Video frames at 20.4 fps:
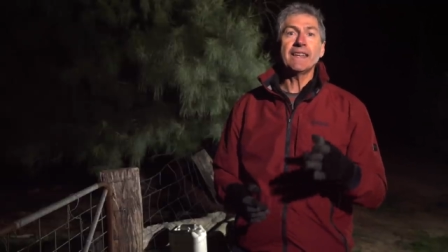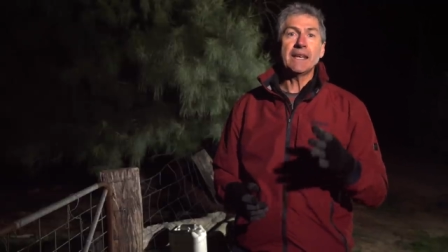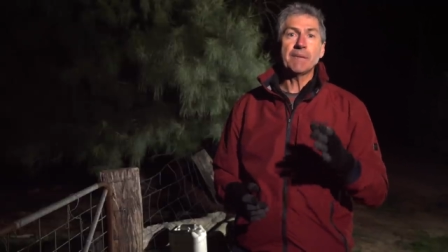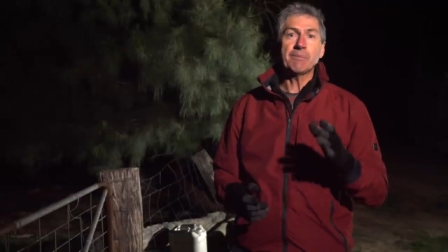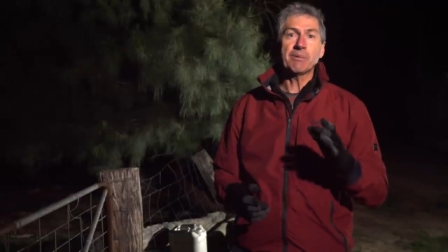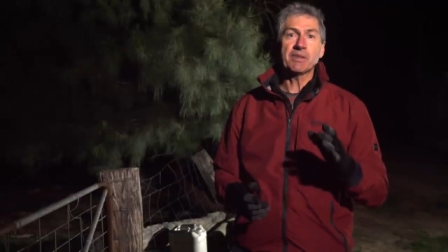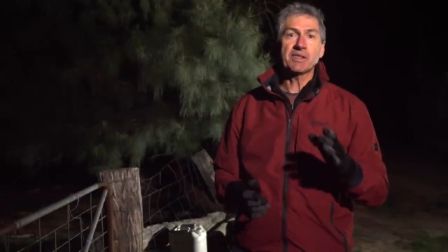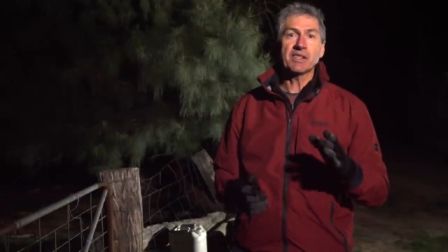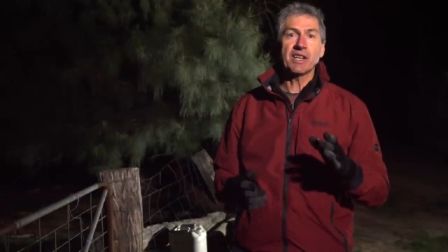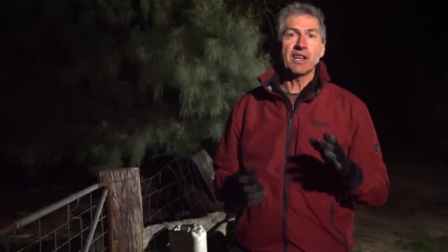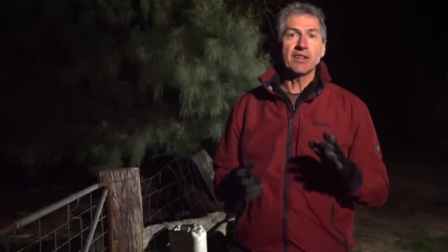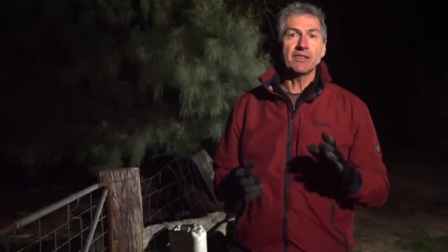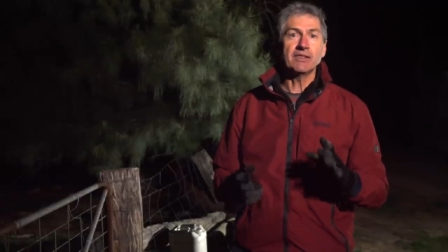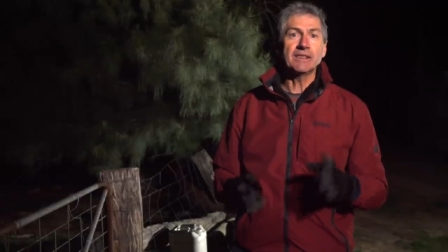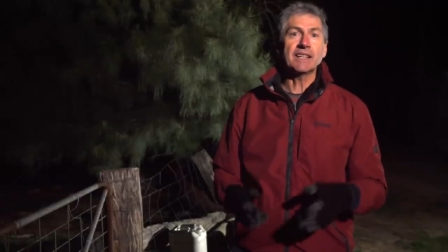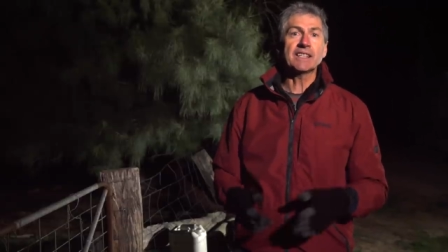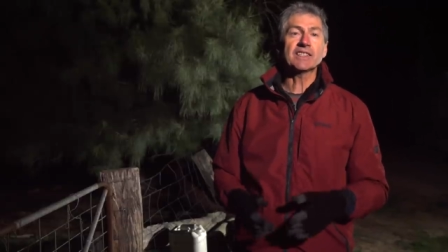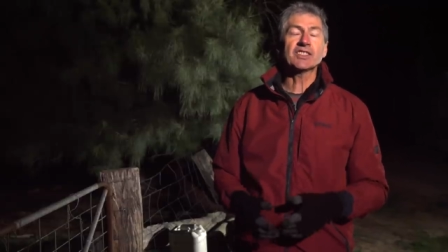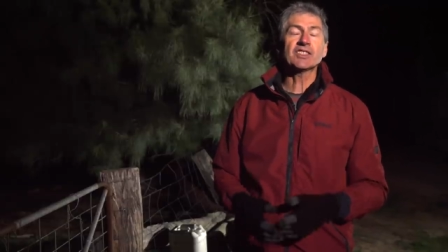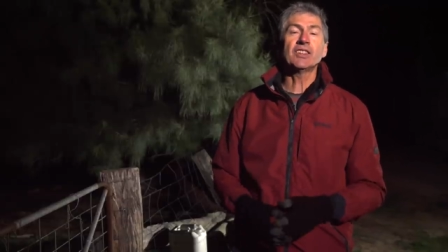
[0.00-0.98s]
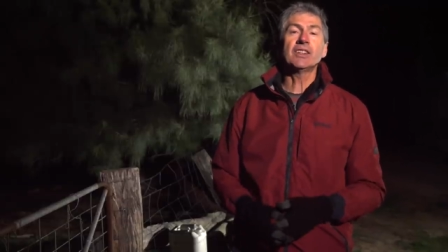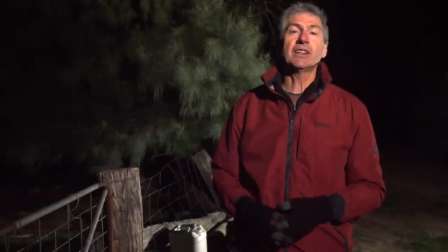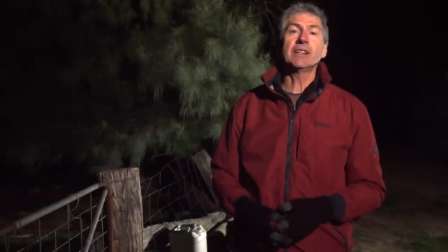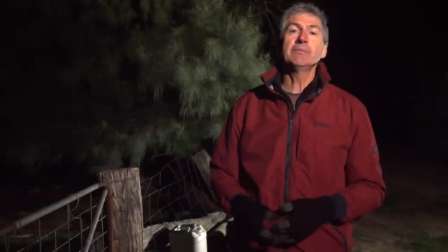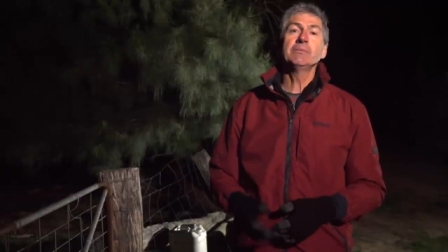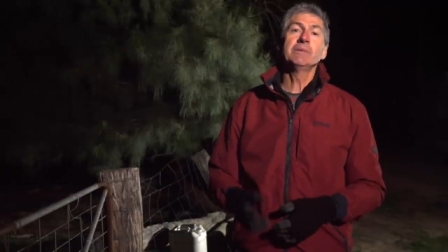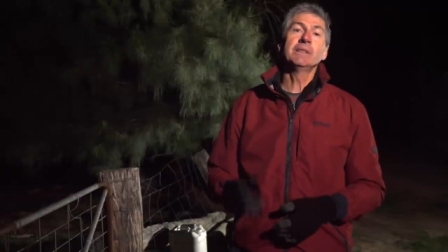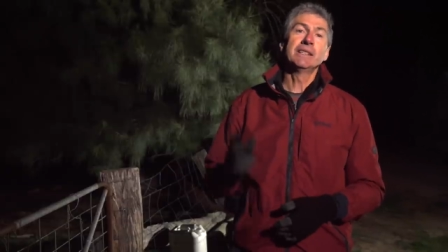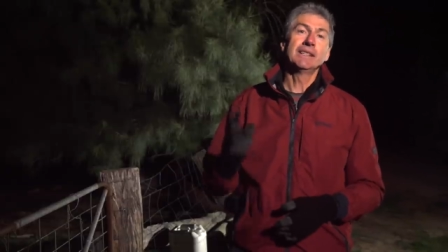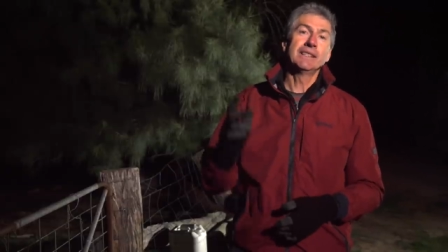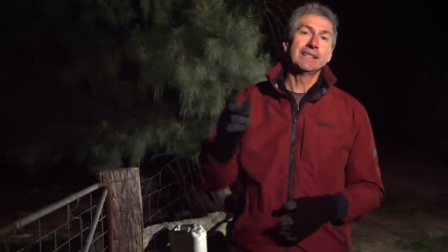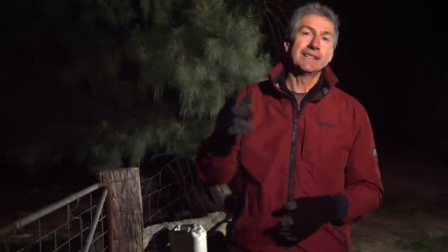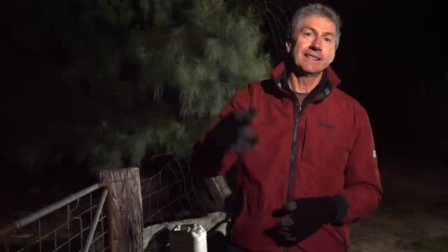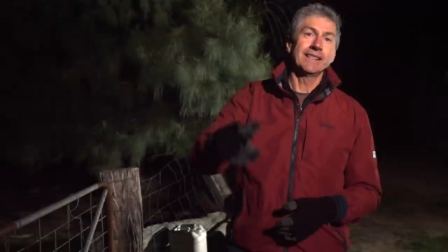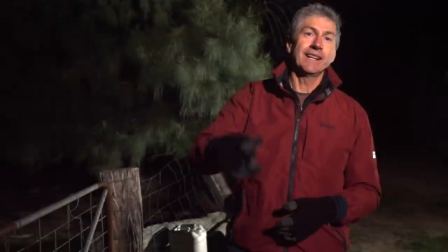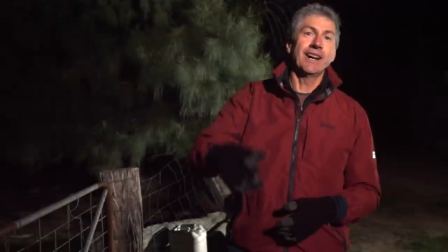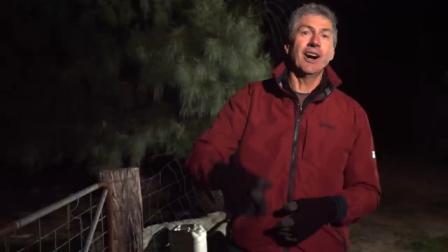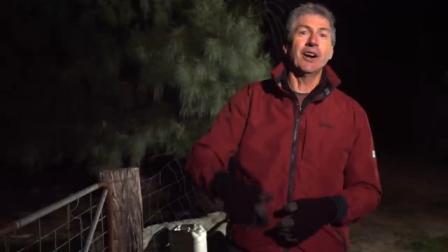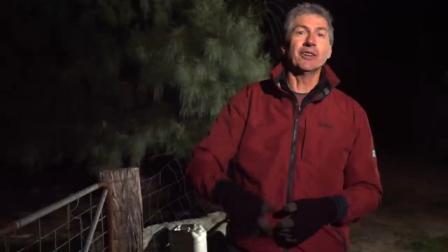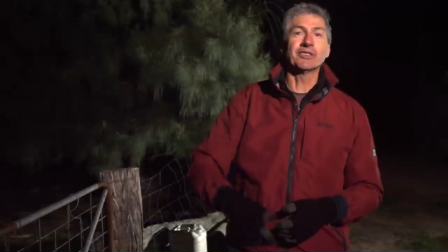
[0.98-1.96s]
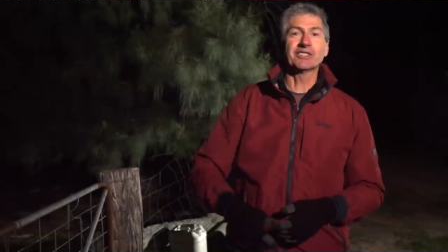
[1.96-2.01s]
episode next time.
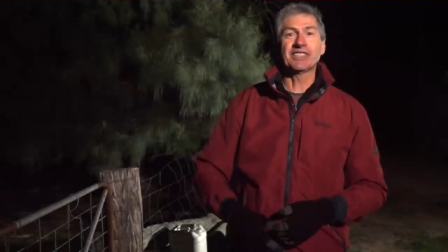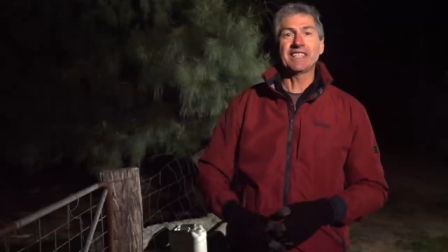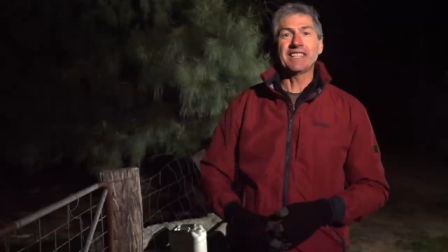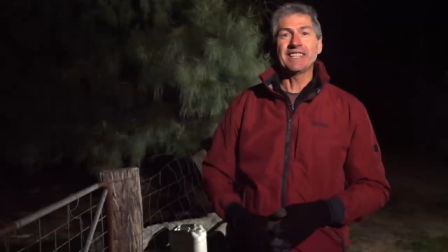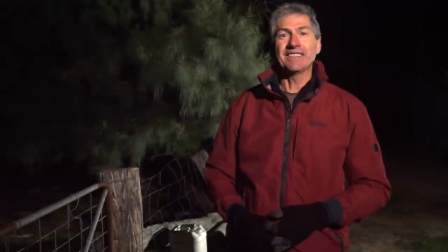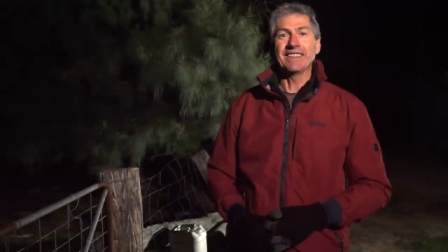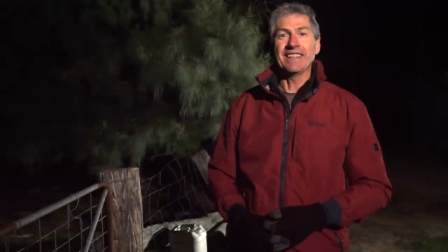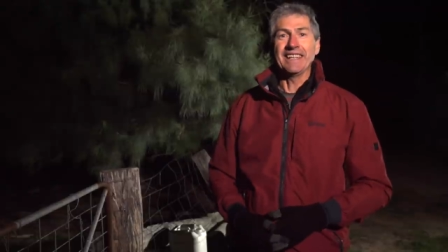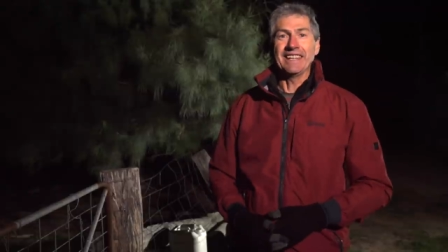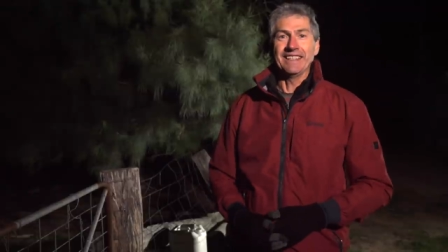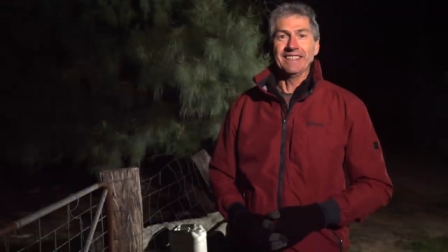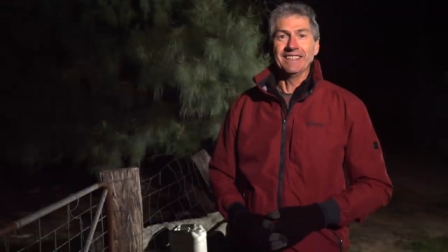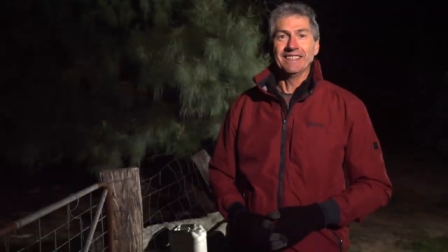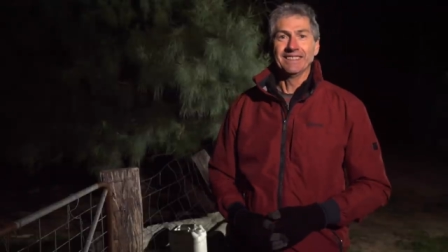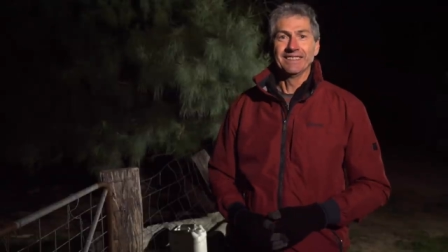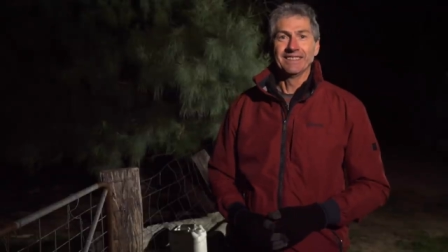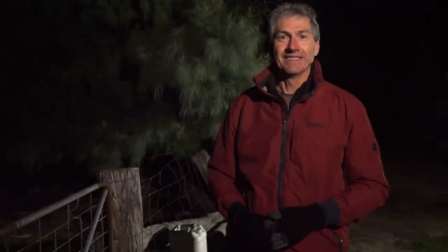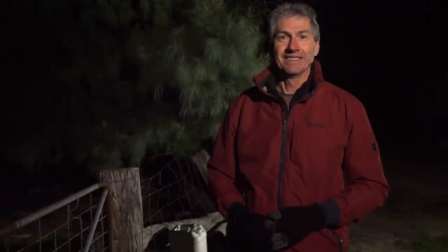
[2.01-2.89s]
I'll see you then.